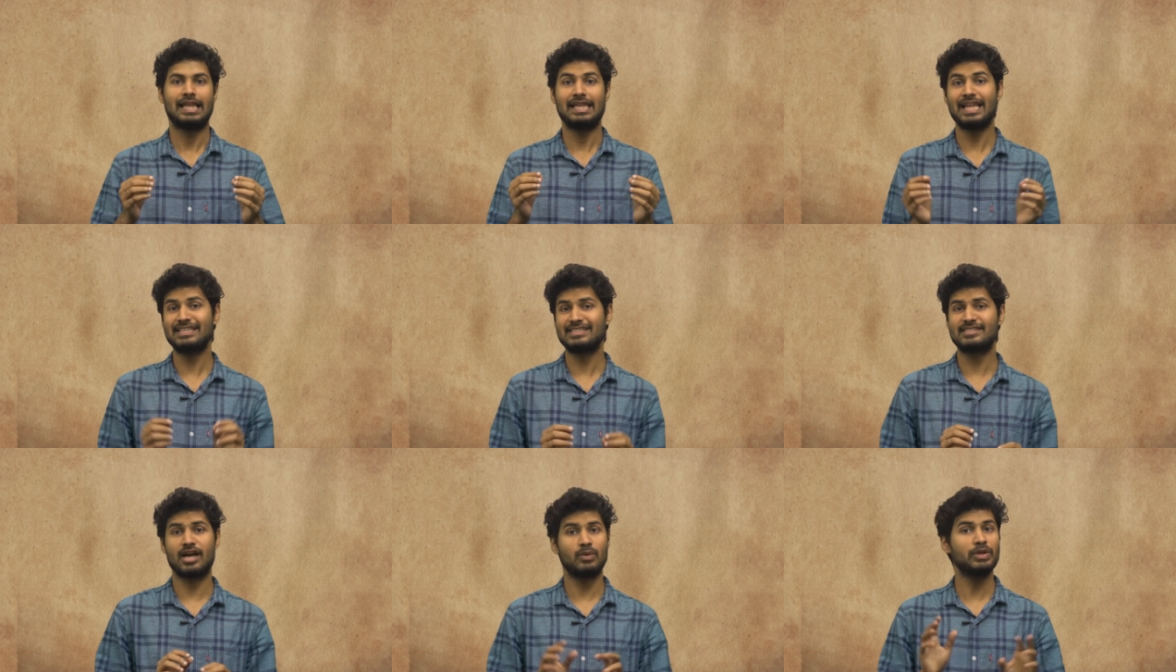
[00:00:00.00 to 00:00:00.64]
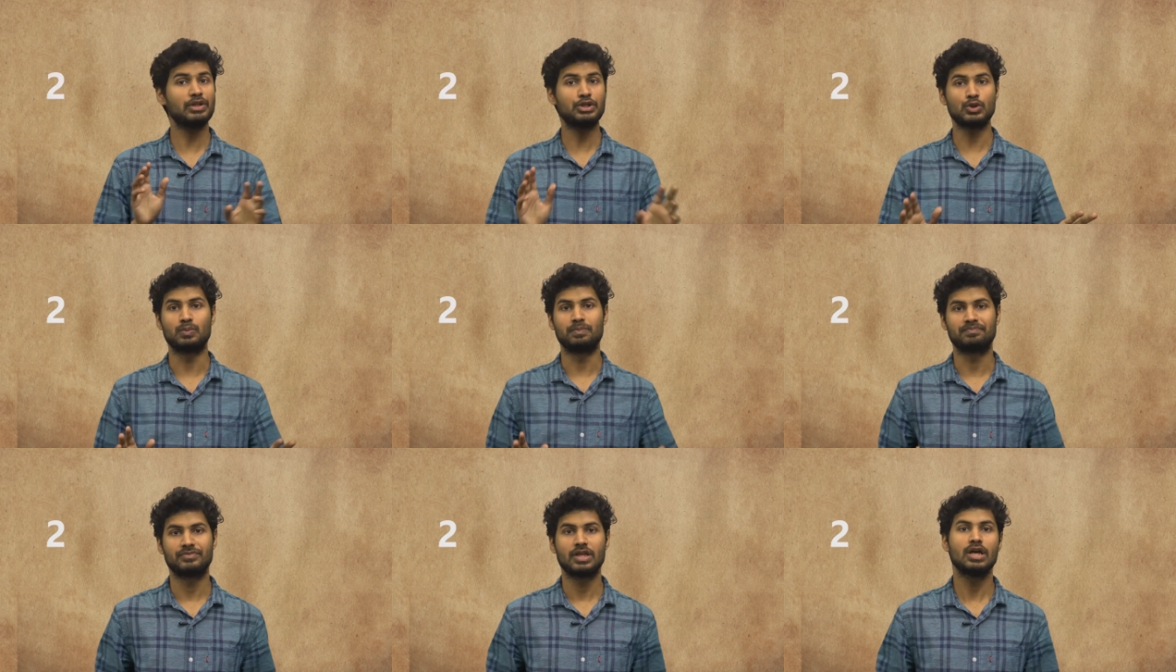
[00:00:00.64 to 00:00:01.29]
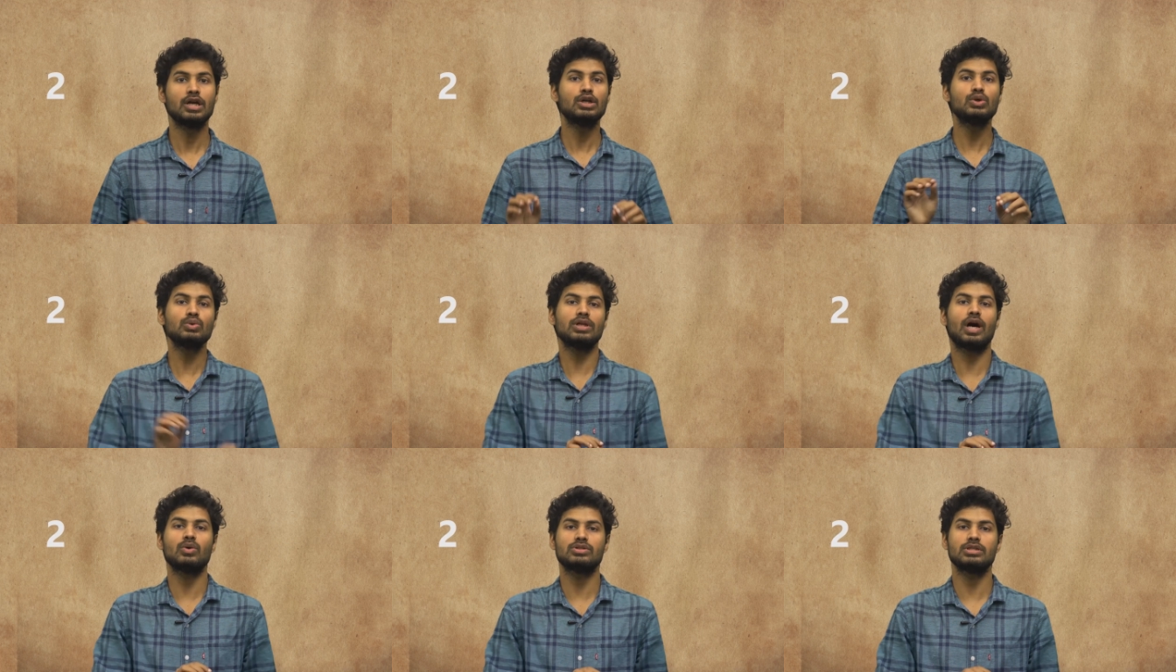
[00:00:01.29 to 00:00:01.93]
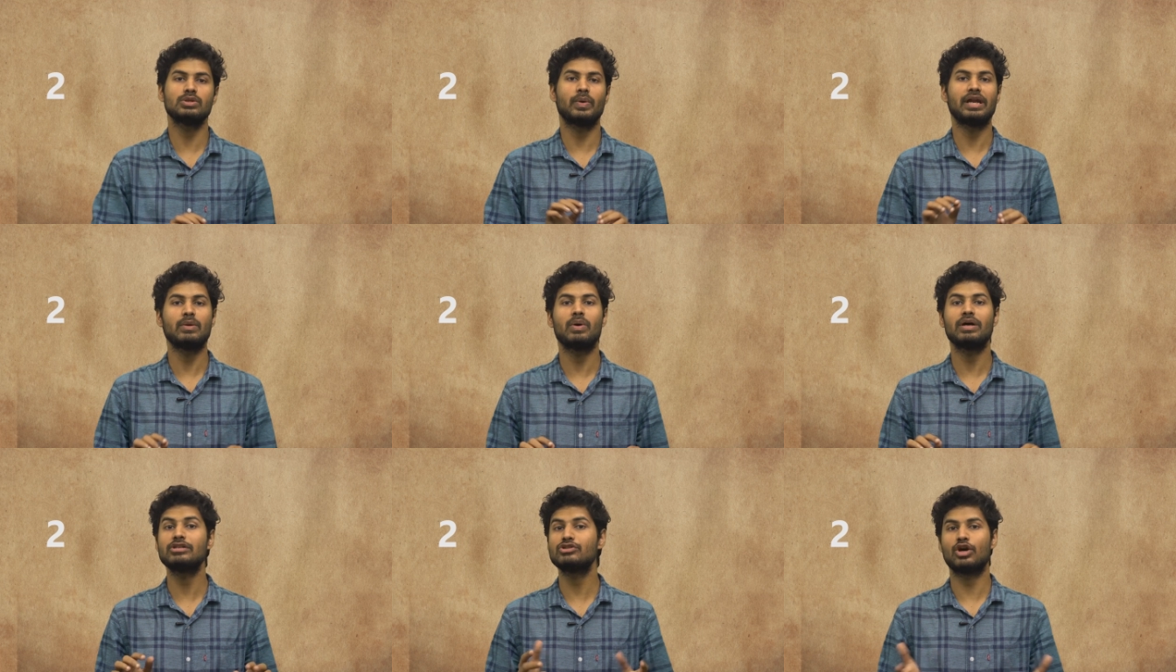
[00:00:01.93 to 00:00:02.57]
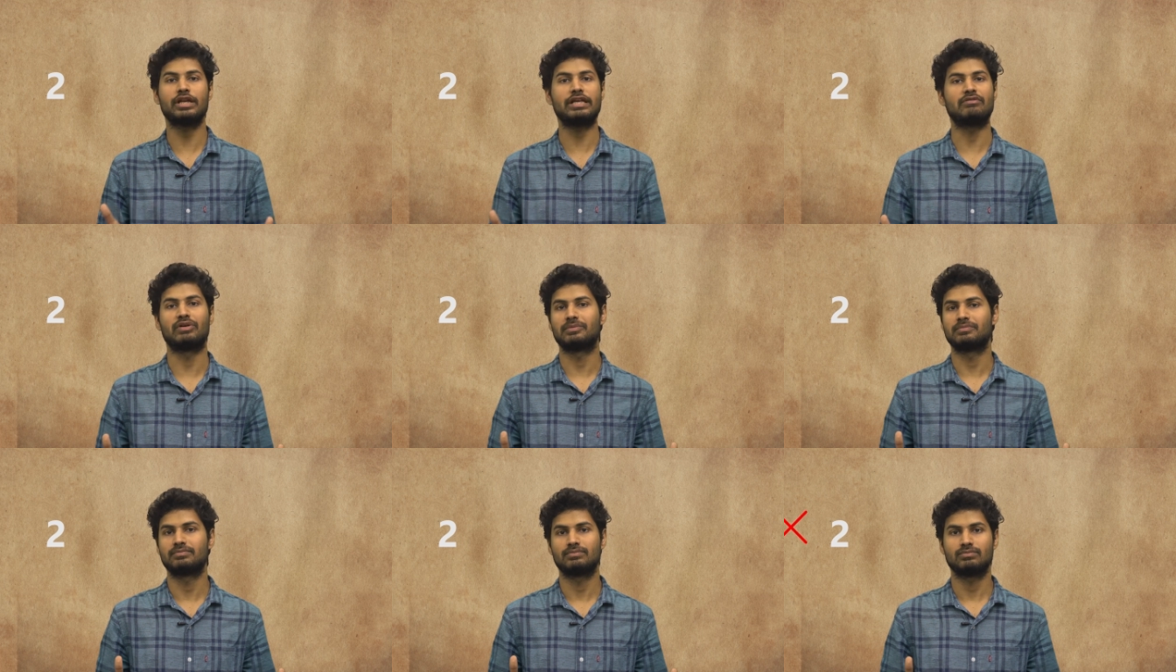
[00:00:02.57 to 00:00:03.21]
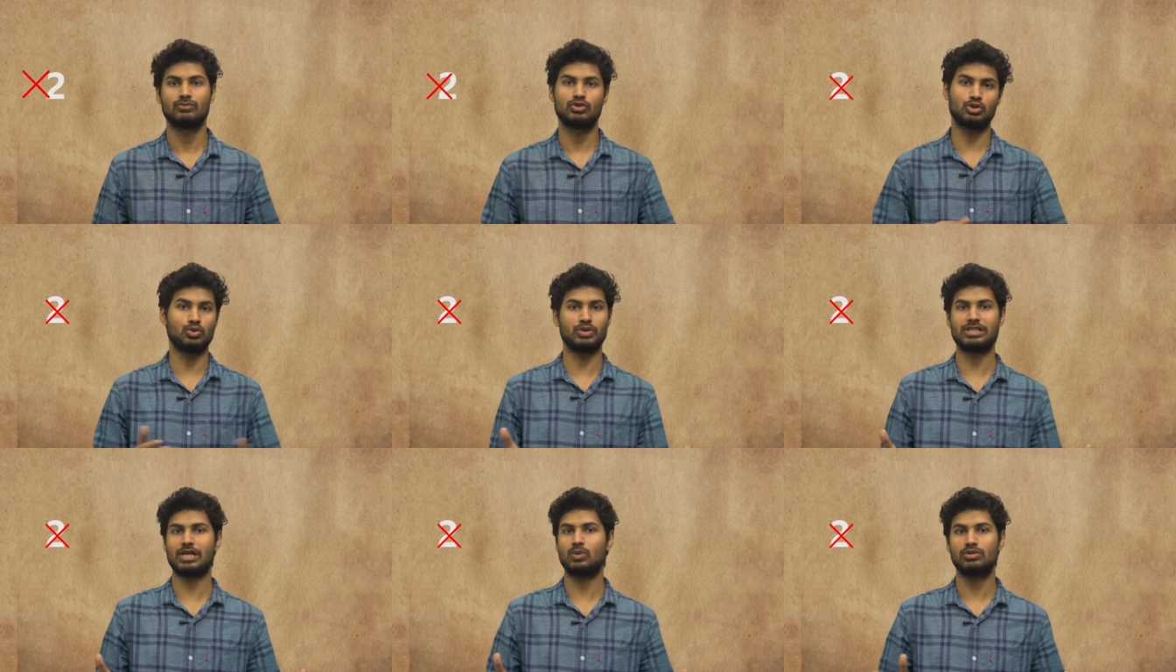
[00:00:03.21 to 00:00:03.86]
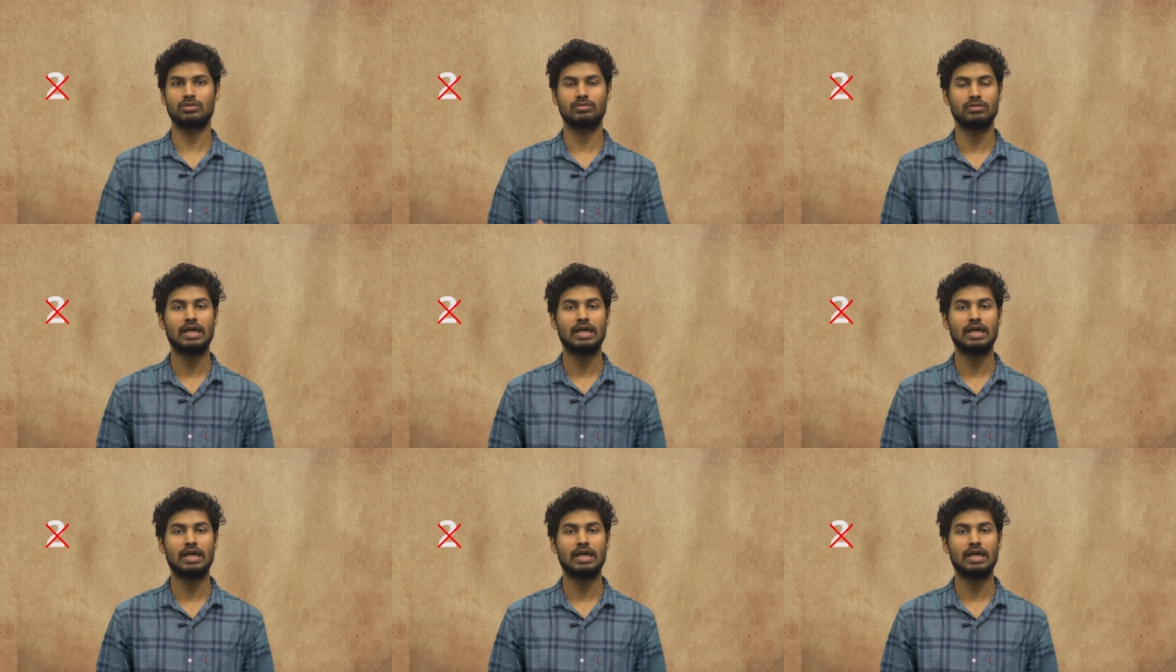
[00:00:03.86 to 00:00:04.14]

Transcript: Let's start with 2. 2021 is not even, so 2 is out.